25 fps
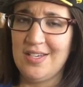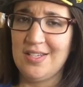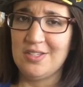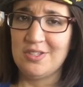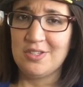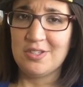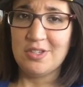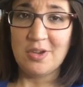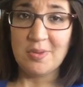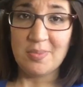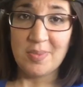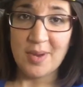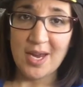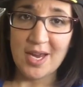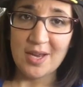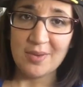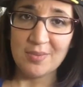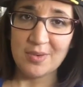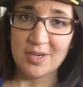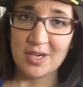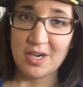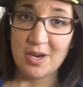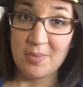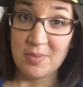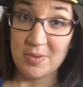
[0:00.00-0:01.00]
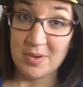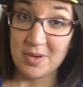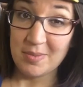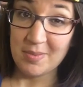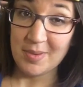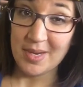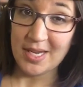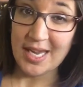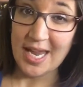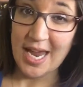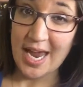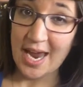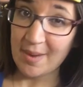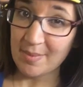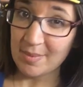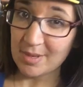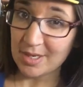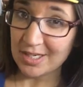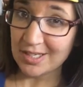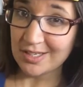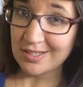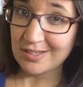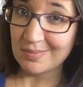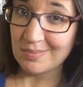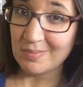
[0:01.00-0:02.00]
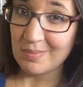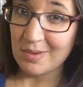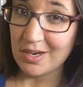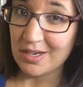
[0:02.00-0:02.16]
It's so bad when I open up my cabinet,